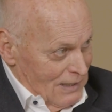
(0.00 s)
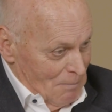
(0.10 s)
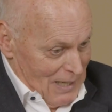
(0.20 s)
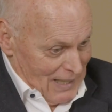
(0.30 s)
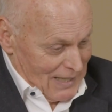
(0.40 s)

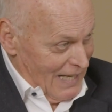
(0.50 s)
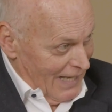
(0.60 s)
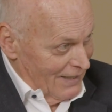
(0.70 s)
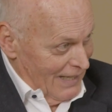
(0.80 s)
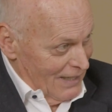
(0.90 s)
But
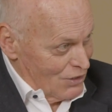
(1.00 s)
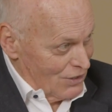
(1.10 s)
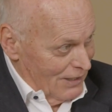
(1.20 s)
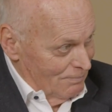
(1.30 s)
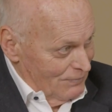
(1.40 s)
again, that's
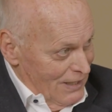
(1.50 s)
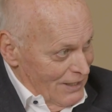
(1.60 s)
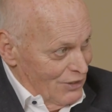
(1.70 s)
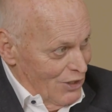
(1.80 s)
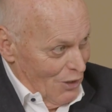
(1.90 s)

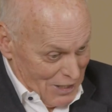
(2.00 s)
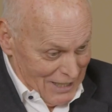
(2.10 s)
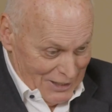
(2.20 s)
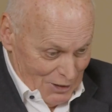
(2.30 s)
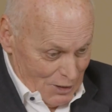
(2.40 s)

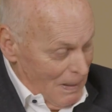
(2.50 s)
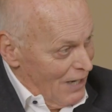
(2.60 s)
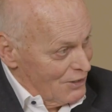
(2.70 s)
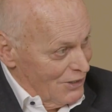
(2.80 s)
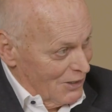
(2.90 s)
getting your
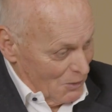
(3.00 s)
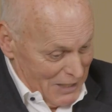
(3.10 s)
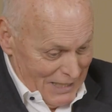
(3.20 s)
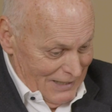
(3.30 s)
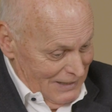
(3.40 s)
spouse to
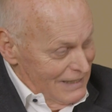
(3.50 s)
agree to.